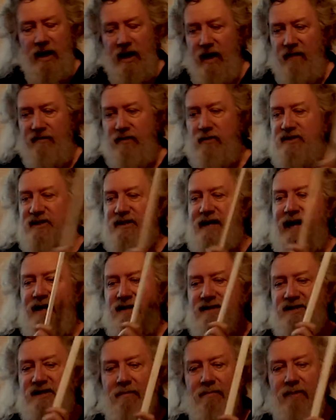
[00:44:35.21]
If you
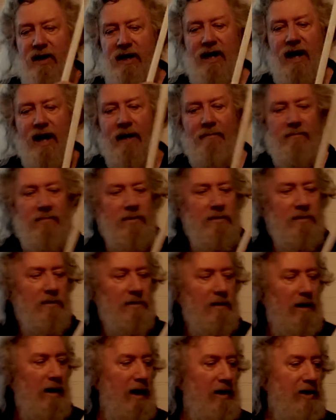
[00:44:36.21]
stand somebody up,
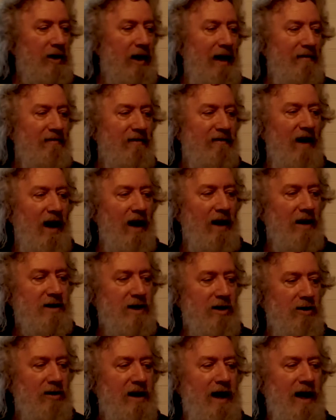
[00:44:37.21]
could I have a
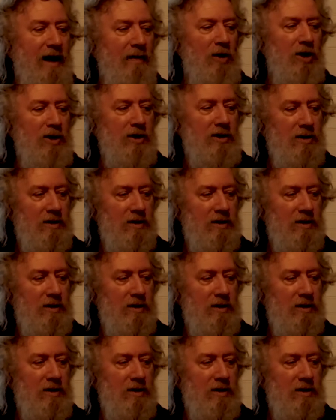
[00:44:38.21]
volunteer, Cameron?